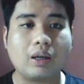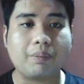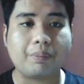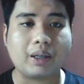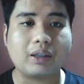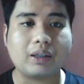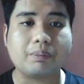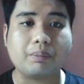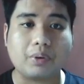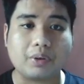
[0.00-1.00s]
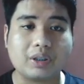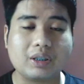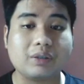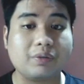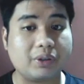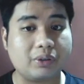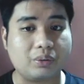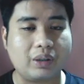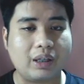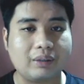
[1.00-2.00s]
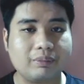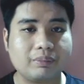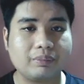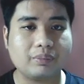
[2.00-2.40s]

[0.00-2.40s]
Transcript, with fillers: effective BOSH is for students.